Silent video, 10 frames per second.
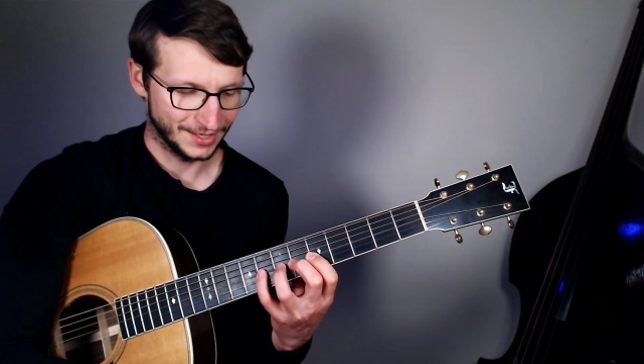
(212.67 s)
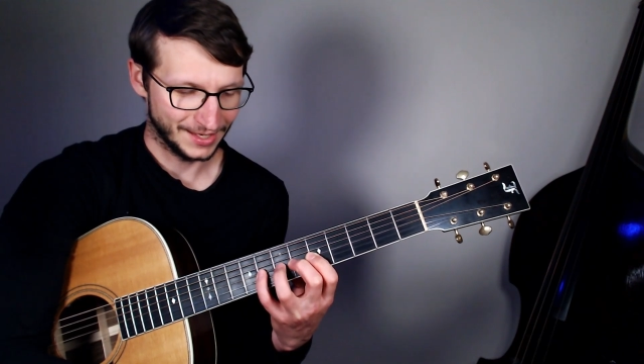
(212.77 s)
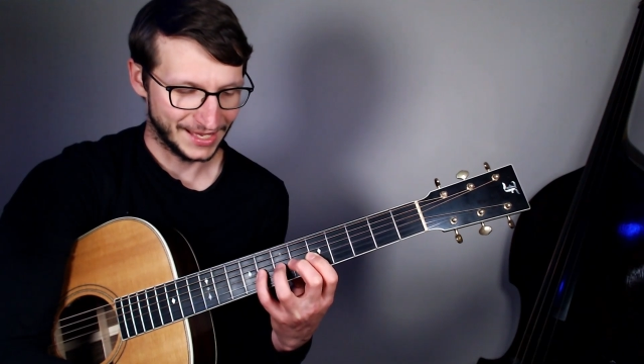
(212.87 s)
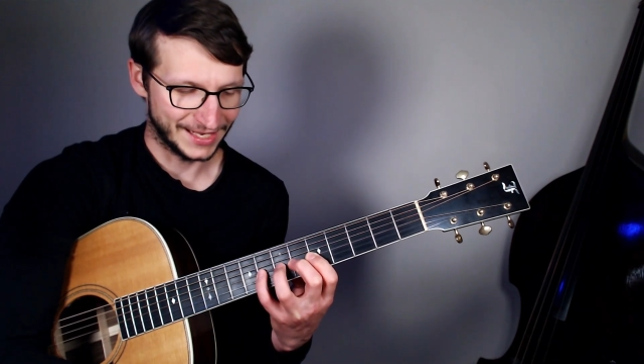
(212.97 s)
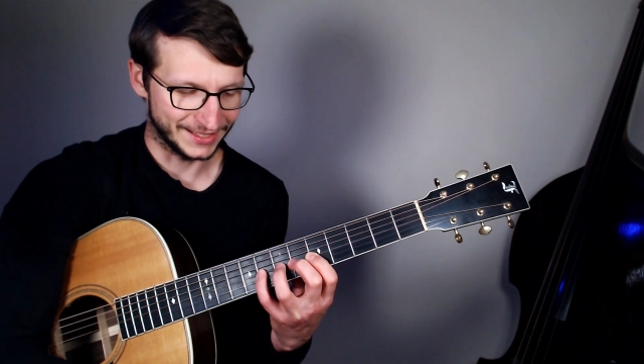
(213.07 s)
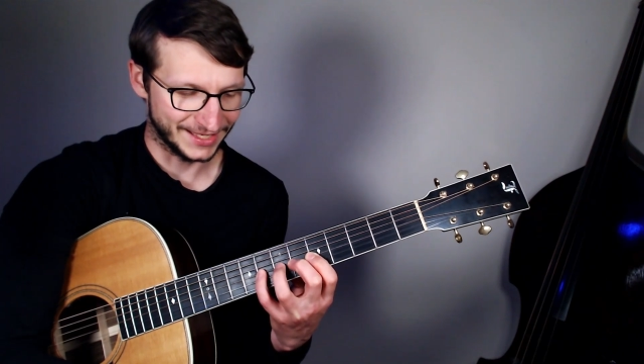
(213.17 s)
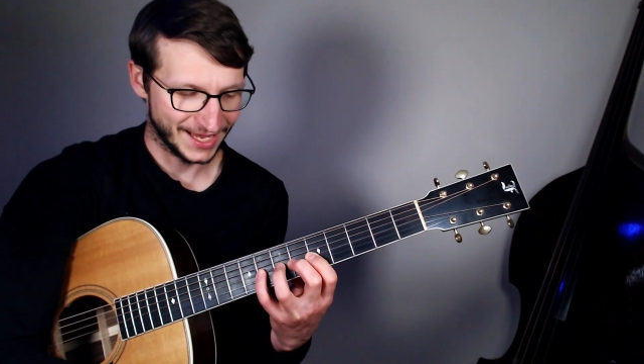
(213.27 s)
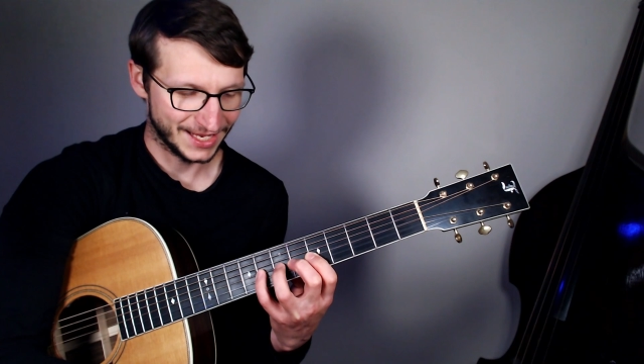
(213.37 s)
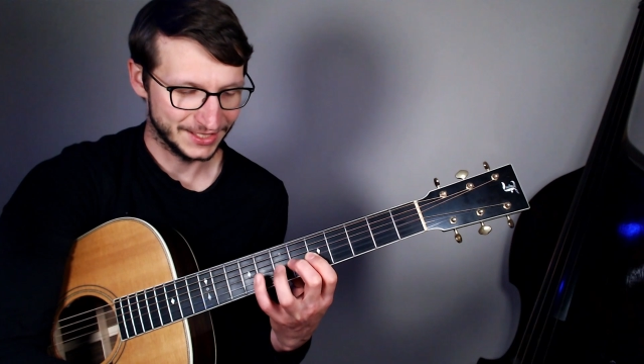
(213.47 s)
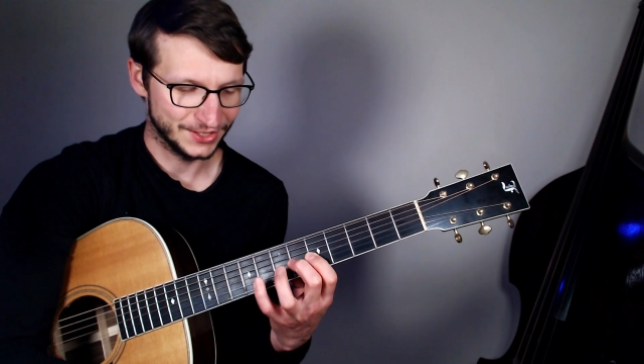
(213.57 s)
And
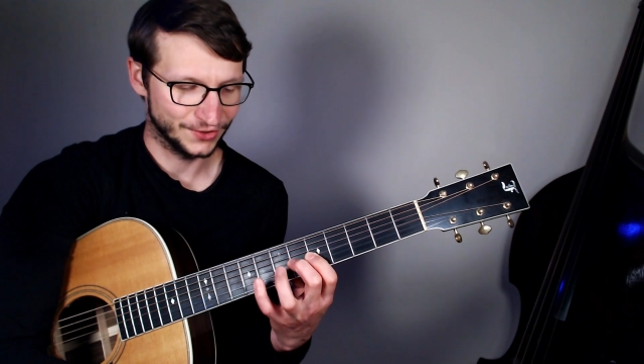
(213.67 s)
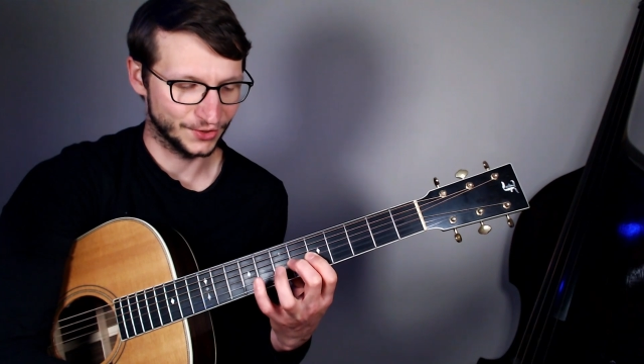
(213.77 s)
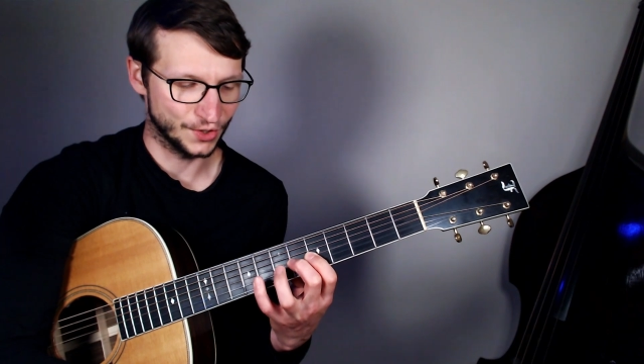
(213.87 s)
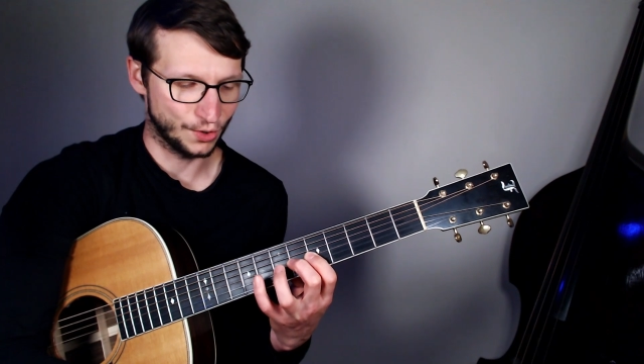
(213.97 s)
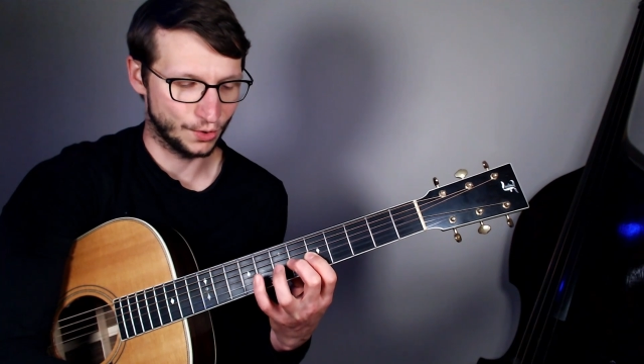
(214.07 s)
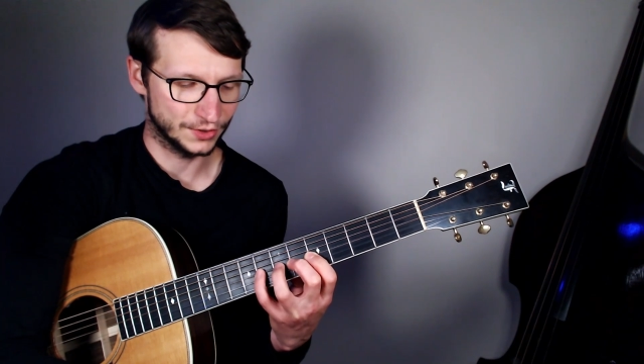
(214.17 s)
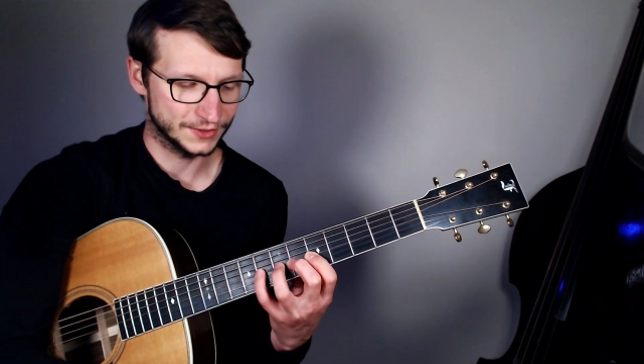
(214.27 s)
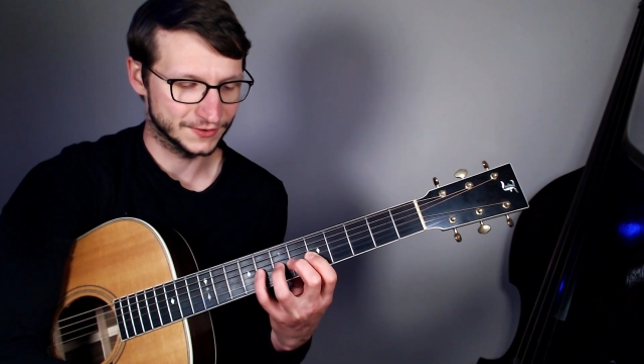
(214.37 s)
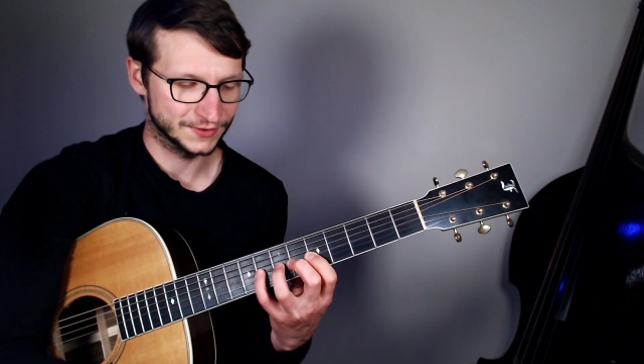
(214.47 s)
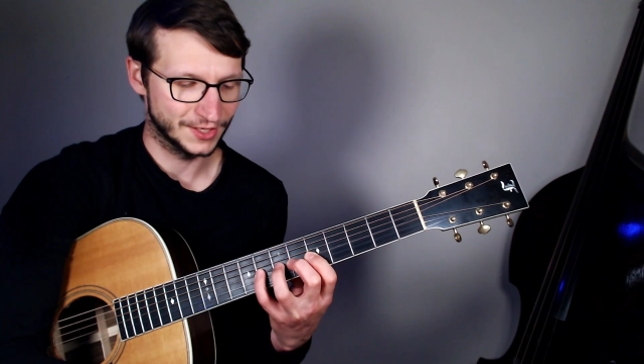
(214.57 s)
again here the goal
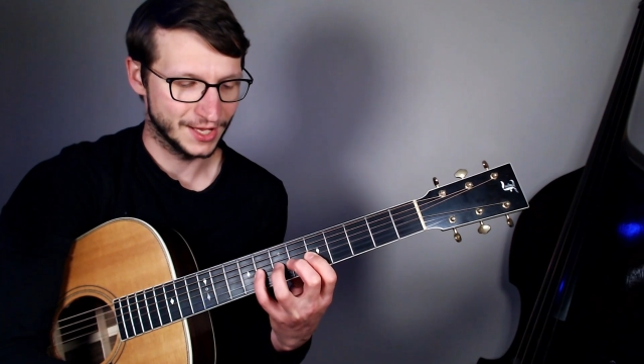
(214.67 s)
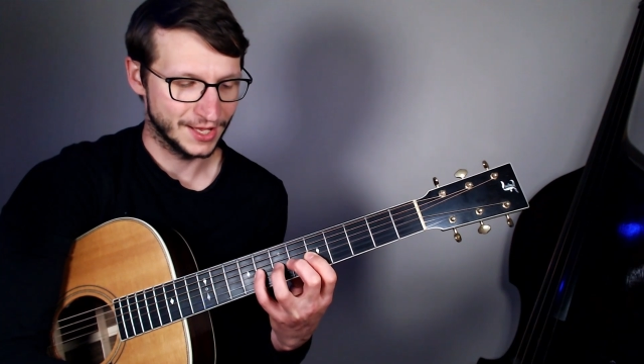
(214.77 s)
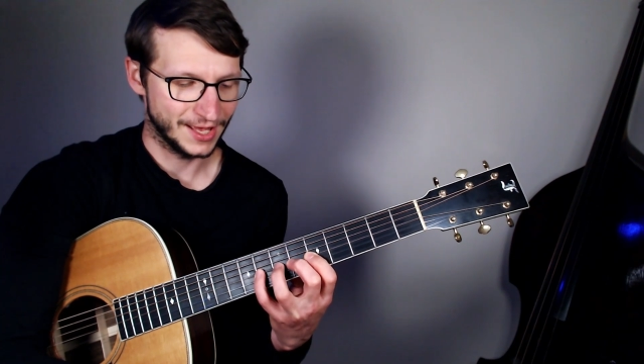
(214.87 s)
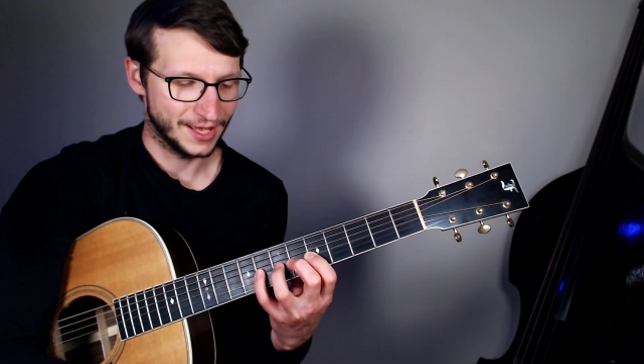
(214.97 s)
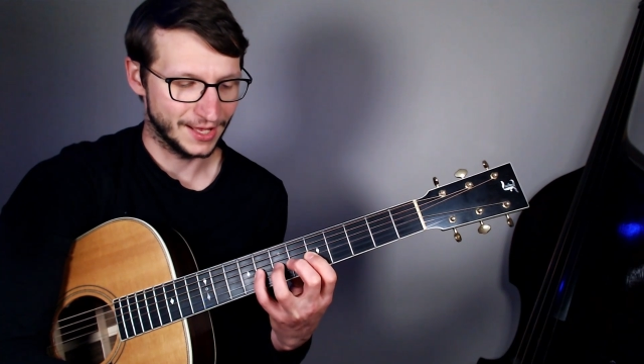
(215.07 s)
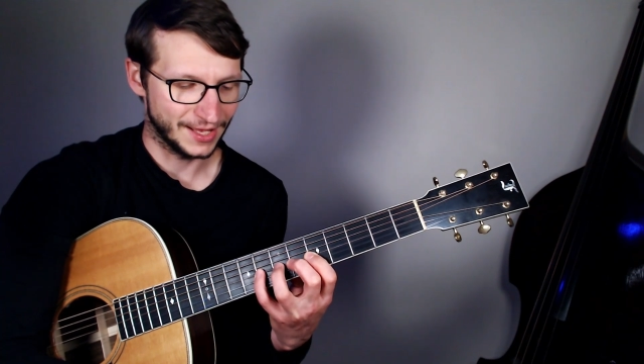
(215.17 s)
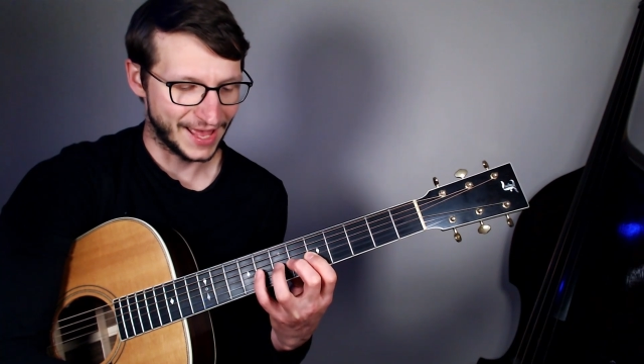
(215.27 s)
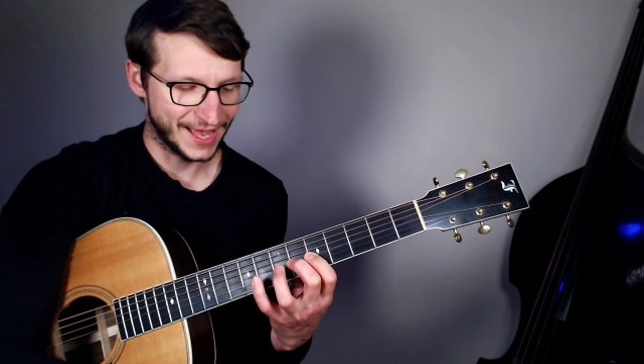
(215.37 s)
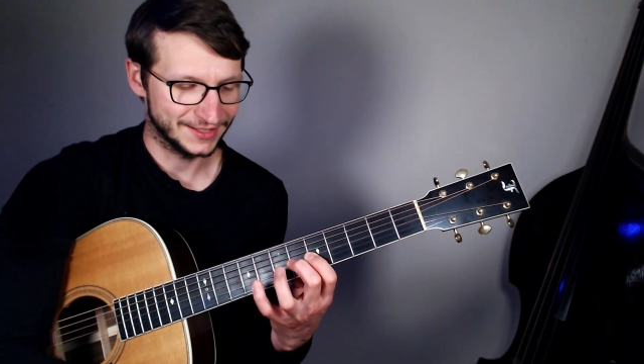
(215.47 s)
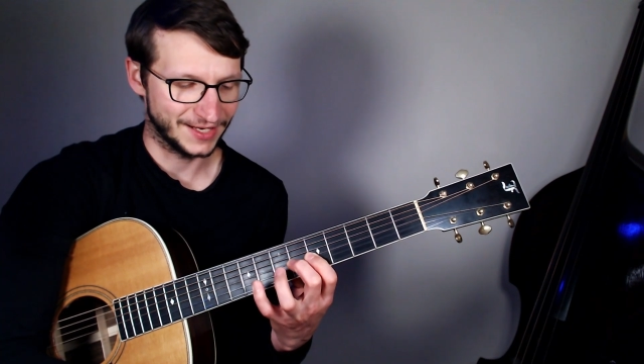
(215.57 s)
is
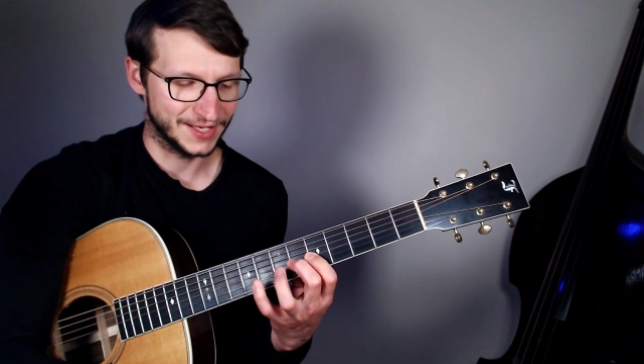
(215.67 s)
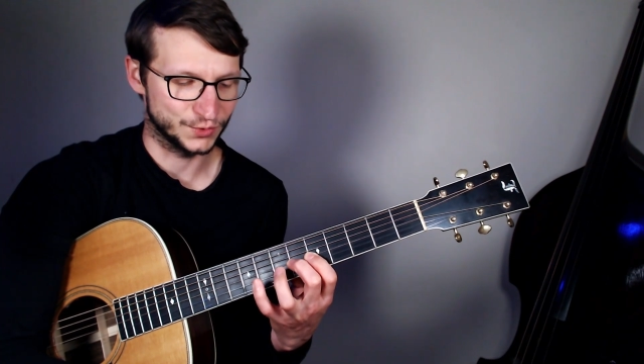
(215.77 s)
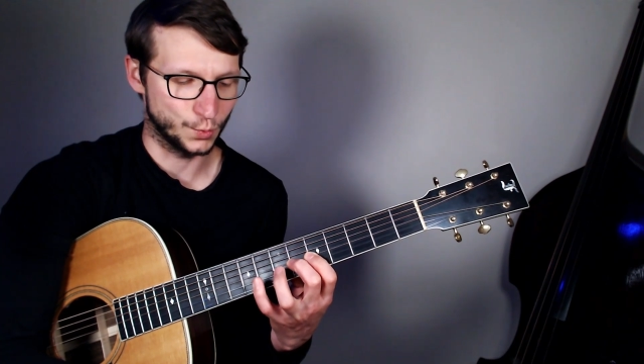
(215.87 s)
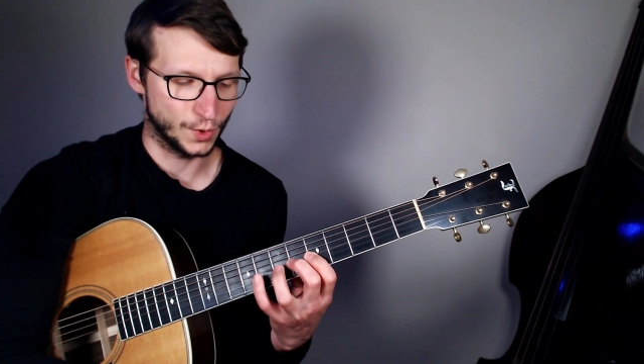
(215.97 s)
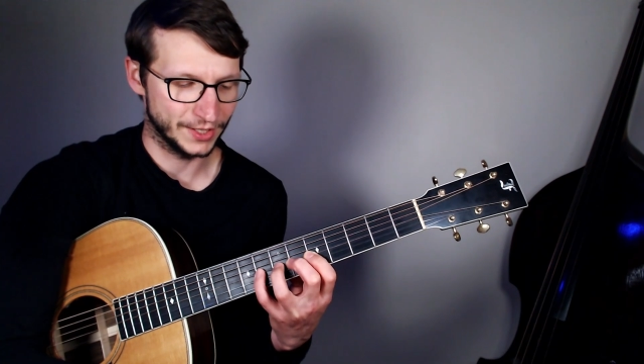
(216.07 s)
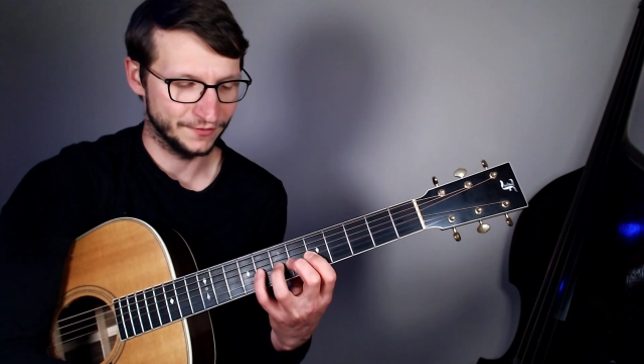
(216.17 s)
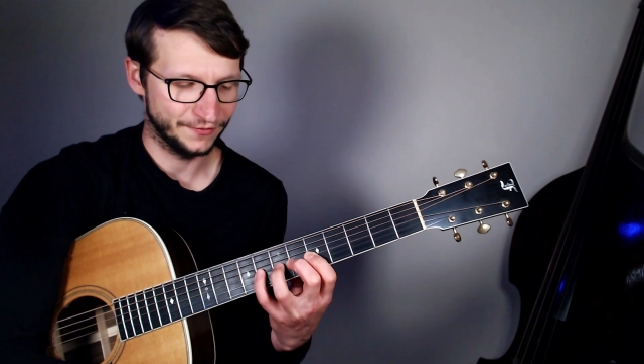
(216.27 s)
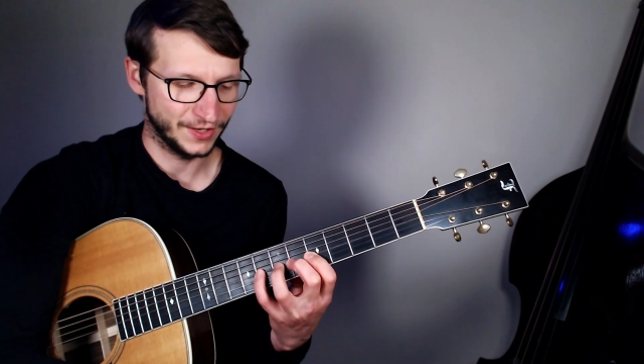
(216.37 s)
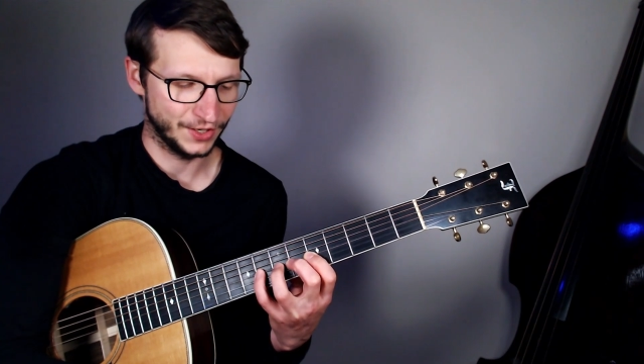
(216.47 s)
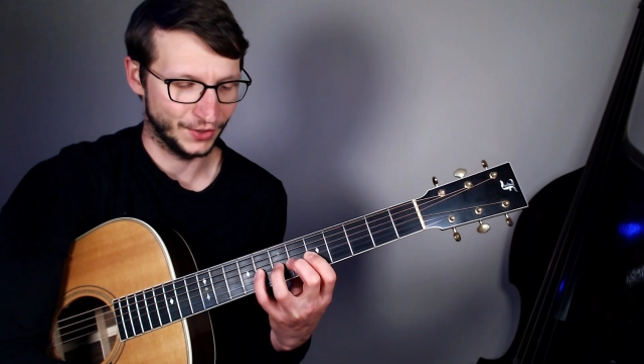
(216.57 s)
act as one
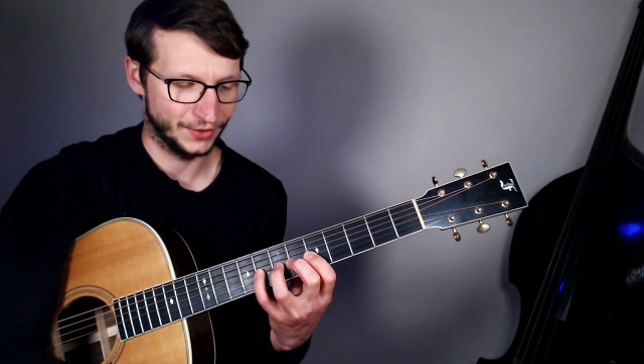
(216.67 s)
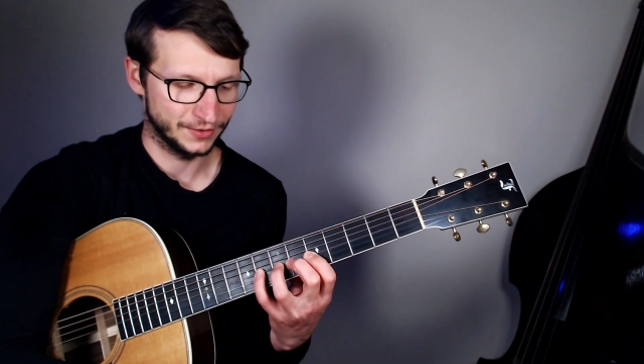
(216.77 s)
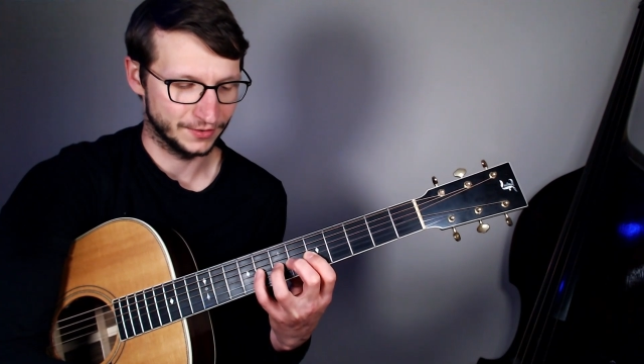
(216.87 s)
finger.